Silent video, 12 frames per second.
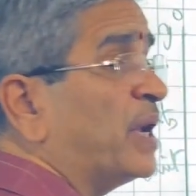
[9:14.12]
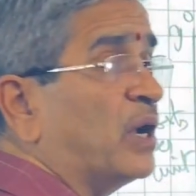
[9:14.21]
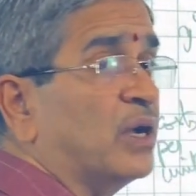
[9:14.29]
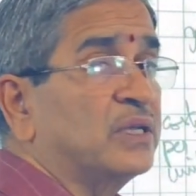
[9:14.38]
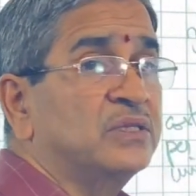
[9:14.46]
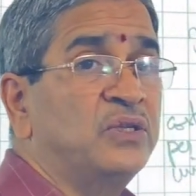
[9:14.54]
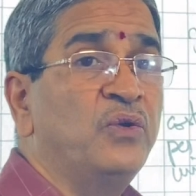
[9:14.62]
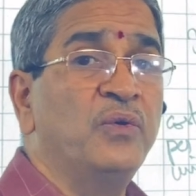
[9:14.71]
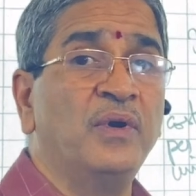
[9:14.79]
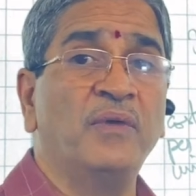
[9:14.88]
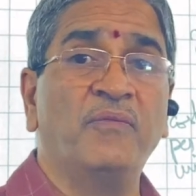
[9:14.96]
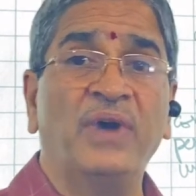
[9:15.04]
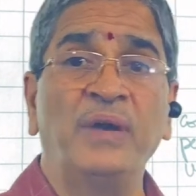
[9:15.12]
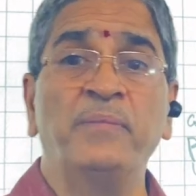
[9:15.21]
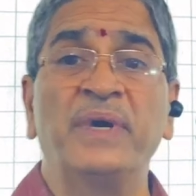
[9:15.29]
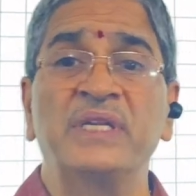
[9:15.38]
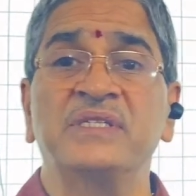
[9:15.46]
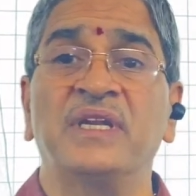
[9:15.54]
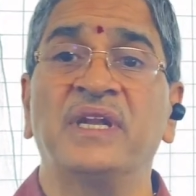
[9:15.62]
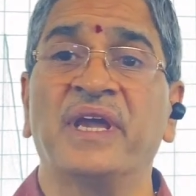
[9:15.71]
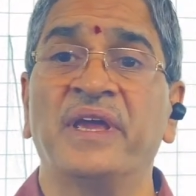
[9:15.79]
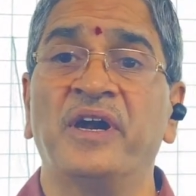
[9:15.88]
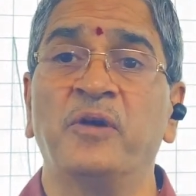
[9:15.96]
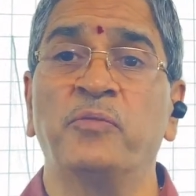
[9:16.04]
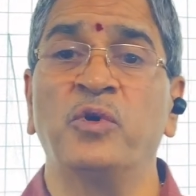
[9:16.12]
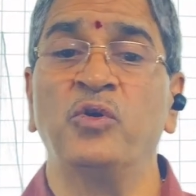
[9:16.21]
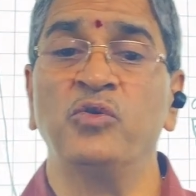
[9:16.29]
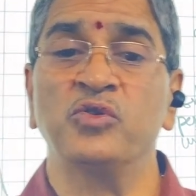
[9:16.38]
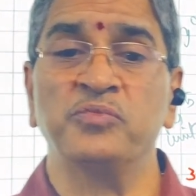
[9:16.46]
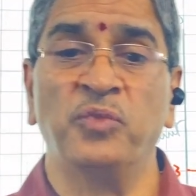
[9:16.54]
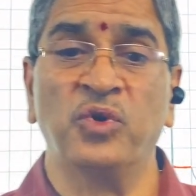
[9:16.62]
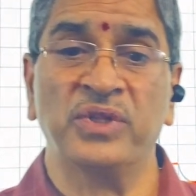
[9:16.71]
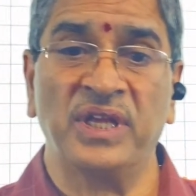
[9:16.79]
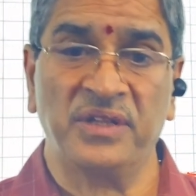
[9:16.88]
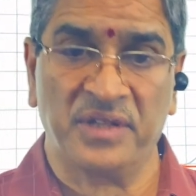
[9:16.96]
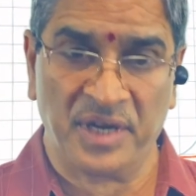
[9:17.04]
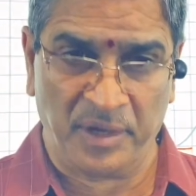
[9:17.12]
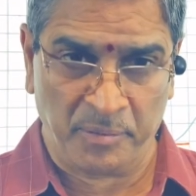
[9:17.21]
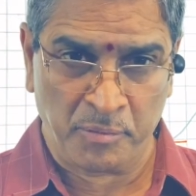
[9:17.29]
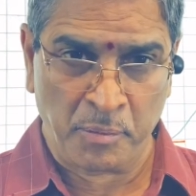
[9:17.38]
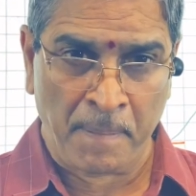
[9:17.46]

because one person cannot produce more than 3.